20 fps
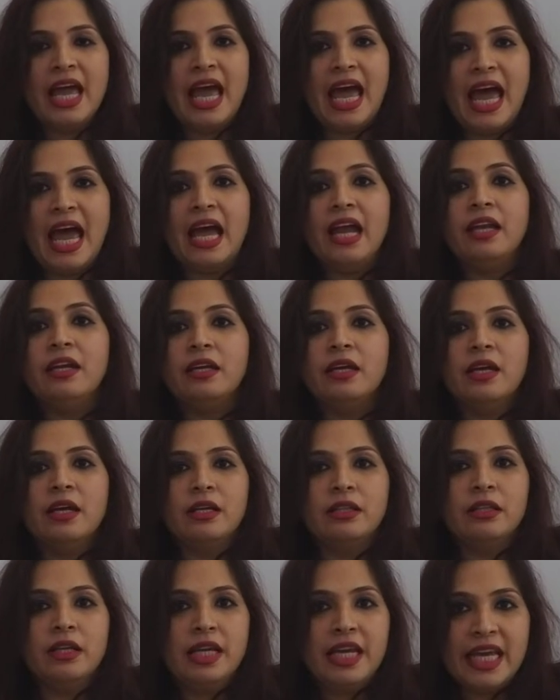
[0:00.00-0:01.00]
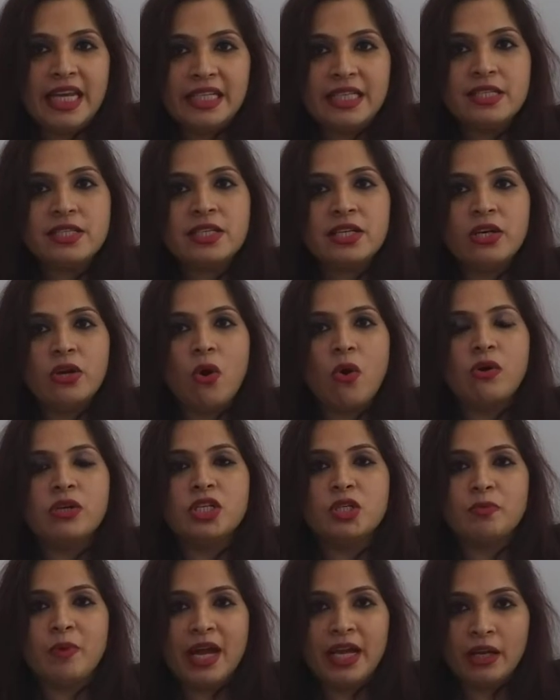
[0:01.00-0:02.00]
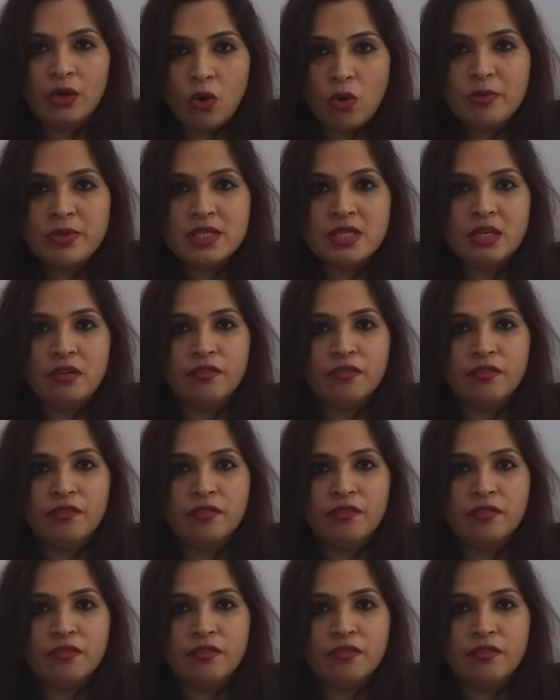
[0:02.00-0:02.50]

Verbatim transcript: And the latest launch by Globus